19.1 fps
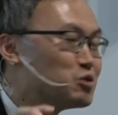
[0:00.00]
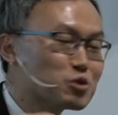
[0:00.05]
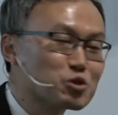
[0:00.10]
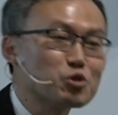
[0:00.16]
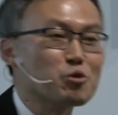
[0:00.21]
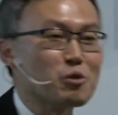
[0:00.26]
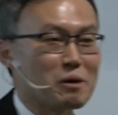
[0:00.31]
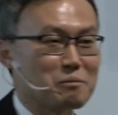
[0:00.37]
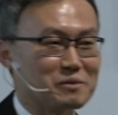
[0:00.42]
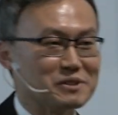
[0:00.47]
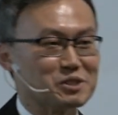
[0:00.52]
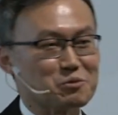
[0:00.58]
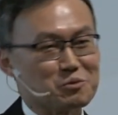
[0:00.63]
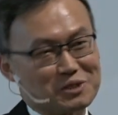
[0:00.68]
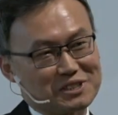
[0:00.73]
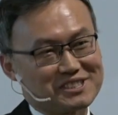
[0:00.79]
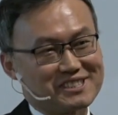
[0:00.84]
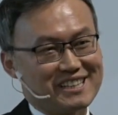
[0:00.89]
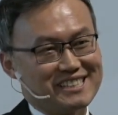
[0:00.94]
nuclear weapons
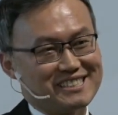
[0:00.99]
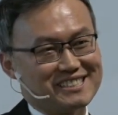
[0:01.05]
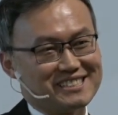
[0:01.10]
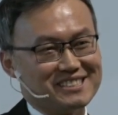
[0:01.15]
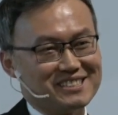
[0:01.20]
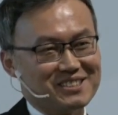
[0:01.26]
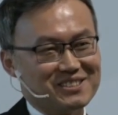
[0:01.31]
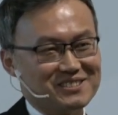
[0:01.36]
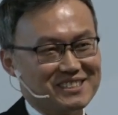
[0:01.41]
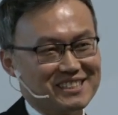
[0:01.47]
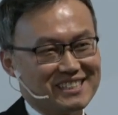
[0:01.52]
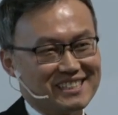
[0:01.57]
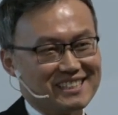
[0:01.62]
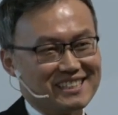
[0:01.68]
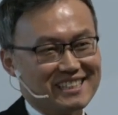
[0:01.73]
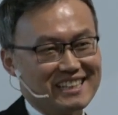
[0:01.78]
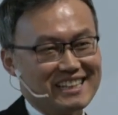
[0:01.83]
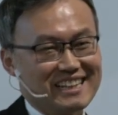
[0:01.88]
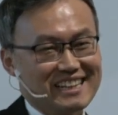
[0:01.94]
were stationed on the
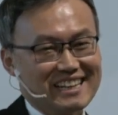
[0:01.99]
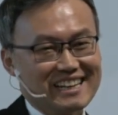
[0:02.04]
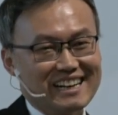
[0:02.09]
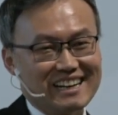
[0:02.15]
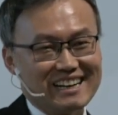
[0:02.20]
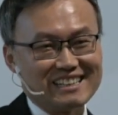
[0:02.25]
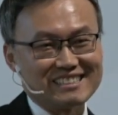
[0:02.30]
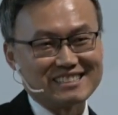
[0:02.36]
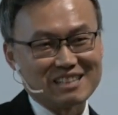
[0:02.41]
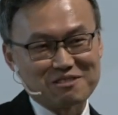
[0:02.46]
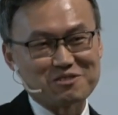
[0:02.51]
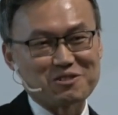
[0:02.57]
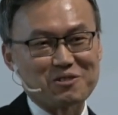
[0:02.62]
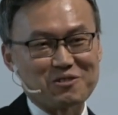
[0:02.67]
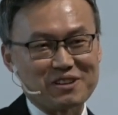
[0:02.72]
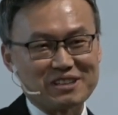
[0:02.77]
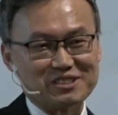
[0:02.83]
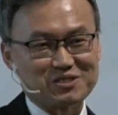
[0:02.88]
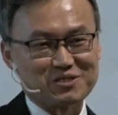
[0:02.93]
uh, South
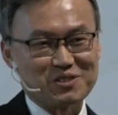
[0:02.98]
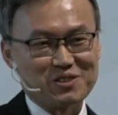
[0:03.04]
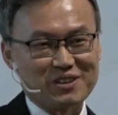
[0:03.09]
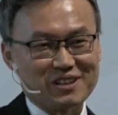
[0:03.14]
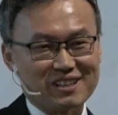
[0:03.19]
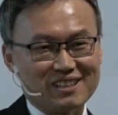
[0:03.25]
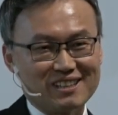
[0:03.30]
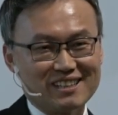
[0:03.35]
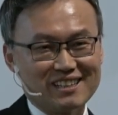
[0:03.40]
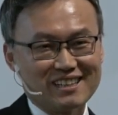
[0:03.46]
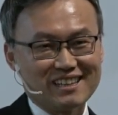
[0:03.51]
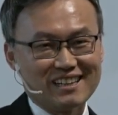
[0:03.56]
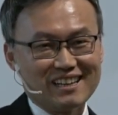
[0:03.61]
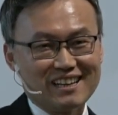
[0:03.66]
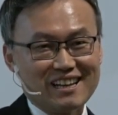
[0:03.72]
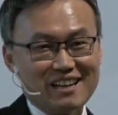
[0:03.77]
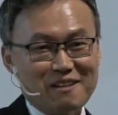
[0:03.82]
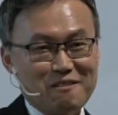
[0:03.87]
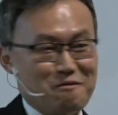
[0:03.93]
Korean soil.
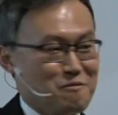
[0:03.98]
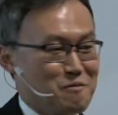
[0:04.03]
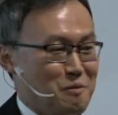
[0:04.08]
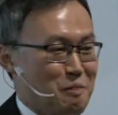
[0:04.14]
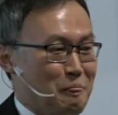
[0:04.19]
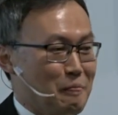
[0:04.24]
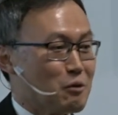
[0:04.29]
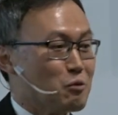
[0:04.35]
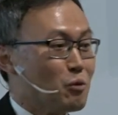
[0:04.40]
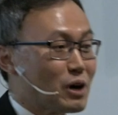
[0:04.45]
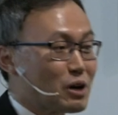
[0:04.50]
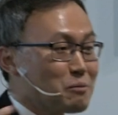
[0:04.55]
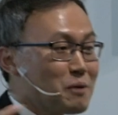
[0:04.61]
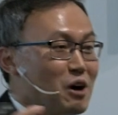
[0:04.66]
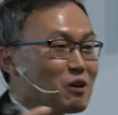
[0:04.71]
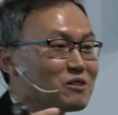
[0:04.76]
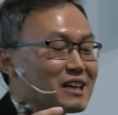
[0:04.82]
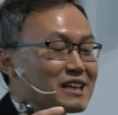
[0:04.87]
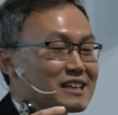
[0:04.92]
What
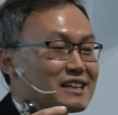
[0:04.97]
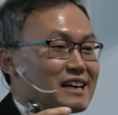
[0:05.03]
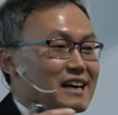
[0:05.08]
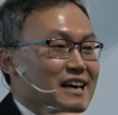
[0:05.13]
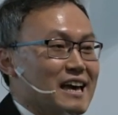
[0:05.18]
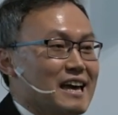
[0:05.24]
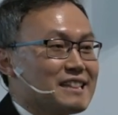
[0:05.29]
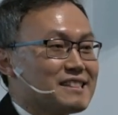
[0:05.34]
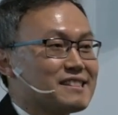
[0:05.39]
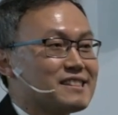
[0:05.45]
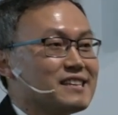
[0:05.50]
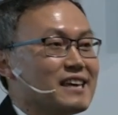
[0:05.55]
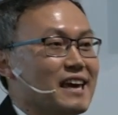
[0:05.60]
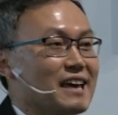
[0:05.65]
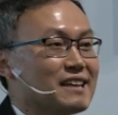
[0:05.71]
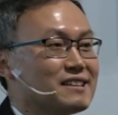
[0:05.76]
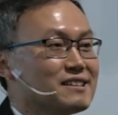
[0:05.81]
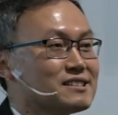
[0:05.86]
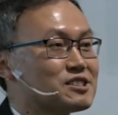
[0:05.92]
about like a, uh, at the
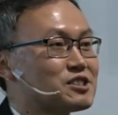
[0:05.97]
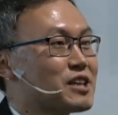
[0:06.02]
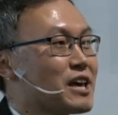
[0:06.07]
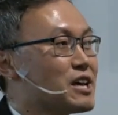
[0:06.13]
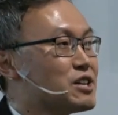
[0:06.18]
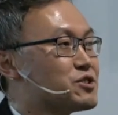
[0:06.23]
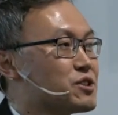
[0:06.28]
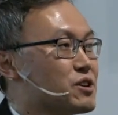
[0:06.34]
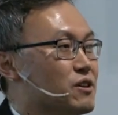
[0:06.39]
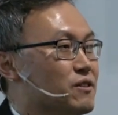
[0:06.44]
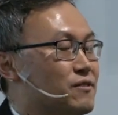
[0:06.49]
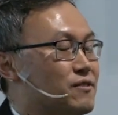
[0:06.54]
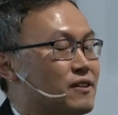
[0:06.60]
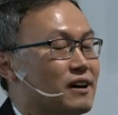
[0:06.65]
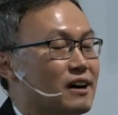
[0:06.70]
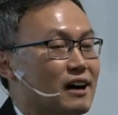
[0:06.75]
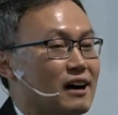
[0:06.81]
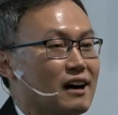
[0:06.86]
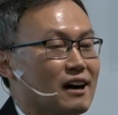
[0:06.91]
end stage of
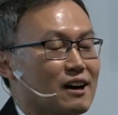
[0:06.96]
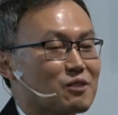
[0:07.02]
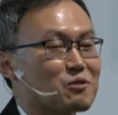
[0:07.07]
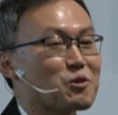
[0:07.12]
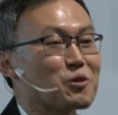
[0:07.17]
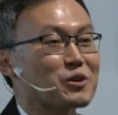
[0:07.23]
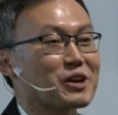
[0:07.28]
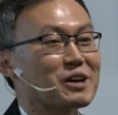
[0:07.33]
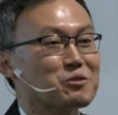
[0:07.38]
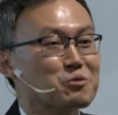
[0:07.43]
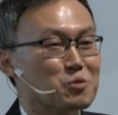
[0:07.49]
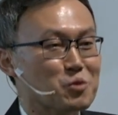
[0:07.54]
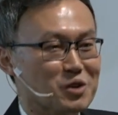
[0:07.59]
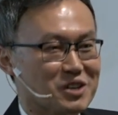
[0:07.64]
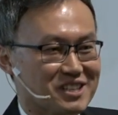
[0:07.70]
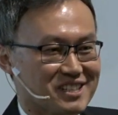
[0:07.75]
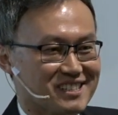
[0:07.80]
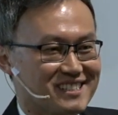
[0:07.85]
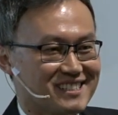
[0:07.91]
uh, Korean
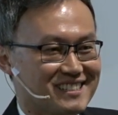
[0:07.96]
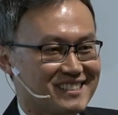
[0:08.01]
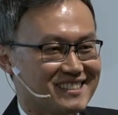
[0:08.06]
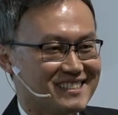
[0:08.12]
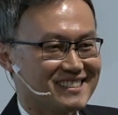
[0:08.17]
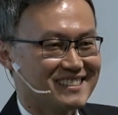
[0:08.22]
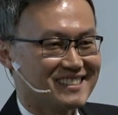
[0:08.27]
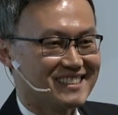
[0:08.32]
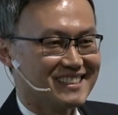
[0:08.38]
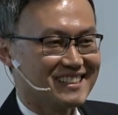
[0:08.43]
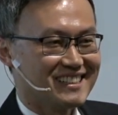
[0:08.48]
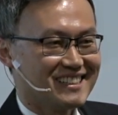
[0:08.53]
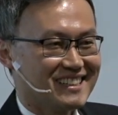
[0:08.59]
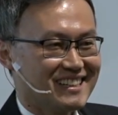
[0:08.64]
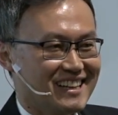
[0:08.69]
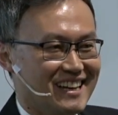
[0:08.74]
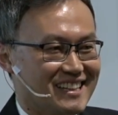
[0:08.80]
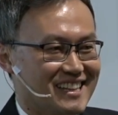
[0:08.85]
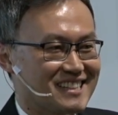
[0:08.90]
War?
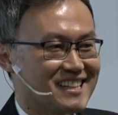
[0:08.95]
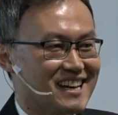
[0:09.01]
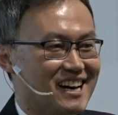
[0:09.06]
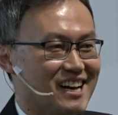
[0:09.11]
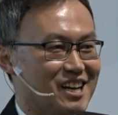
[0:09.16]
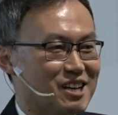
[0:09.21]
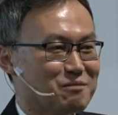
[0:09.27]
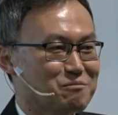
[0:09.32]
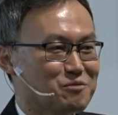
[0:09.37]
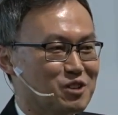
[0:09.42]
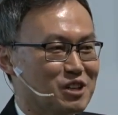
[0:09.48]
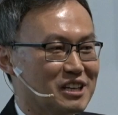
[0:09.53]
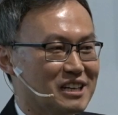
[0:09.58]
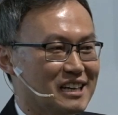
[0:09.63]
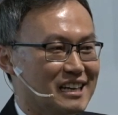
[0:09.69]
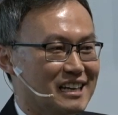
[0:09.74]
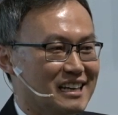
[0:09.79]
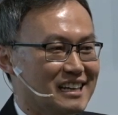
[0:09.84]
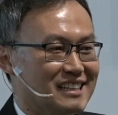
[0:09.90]
At the time,
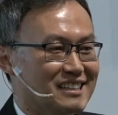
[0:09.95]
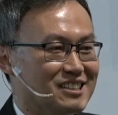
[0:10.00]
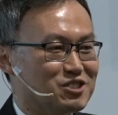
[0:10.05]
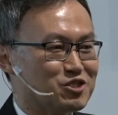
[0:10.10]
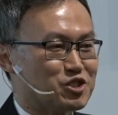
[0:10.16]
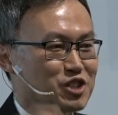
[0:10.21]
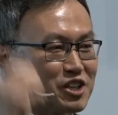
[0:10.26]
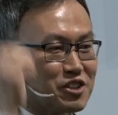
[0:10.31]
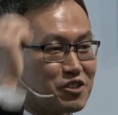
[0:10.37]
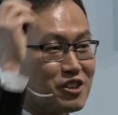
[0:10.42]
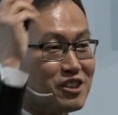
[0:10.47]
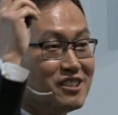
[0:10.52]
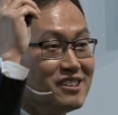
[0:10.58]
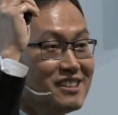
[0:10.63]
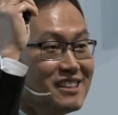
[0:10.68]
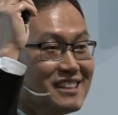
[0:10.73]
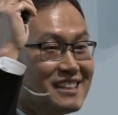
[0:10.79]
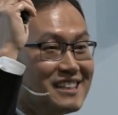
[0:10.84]
the general